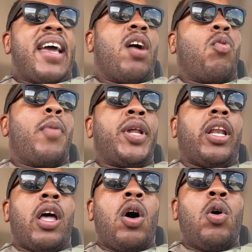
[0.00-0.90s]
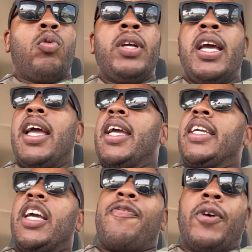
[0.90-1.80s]
that woman alone and
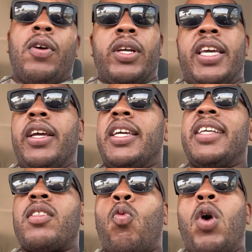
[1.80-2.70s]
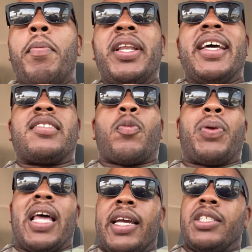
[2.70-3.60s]
get for the get get the woman that's a
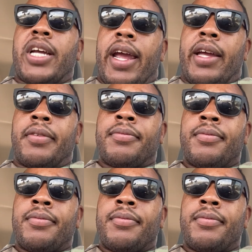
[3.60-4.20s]
plain Jane.